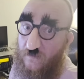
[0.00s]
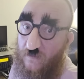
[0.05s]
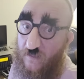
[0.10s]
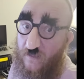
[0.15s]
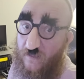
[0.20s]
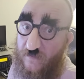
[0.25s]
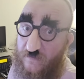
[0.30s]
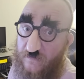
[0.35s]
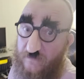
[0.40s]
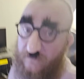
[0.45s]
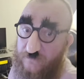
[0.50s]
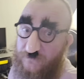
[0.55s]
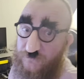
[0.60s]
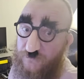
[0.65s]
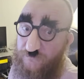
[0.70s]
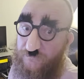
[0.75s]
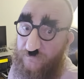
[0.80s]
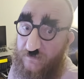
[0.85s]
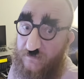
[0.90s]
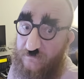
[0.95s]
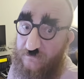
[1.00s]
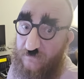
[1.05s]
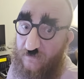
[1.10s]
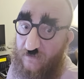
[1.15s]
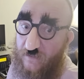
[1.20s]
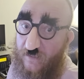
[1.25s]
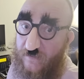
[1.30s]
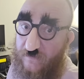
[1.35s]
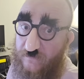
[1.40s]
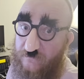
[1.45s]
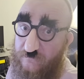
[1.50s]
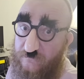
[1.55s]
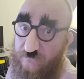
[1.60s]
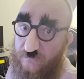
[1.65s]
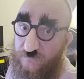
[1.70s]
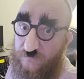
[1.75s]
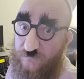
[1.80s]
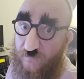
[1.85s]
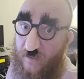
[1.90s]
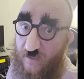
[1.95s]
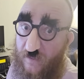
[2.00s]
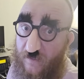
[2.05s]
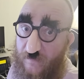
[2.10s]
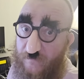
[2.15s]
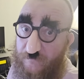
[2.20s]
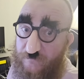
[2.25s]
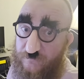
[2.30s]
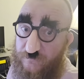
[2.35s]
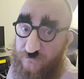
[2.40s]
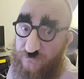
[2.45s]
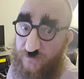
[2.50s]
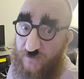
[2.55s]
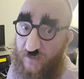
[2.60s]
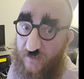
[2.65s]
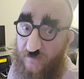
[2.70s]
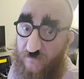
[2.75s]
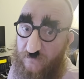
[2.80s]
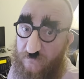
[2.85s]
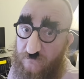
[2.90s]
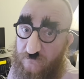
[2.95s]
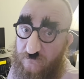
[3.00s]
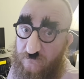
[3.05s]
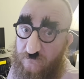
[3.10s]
Hey, did you forget to like, subscribe, and share?